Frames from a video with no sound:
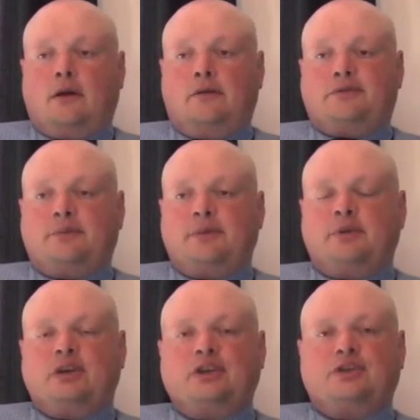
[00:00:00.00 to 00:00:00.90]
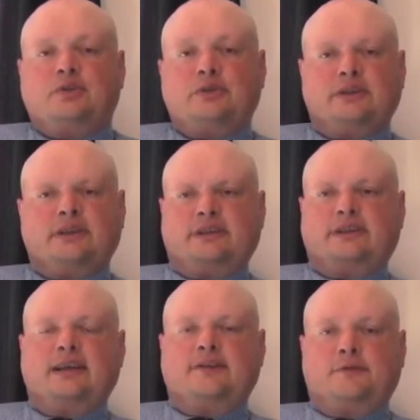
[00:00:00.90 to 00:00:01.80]
Some people could induce these
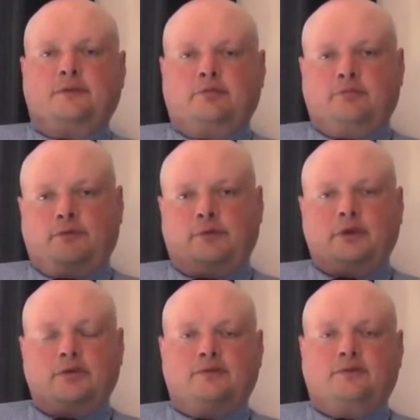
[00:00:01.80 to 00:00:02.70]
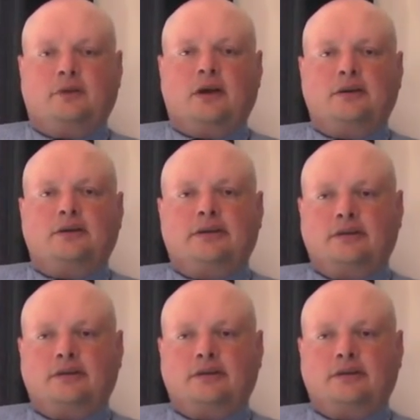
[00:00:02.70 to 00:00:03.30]
states through the use of drugs.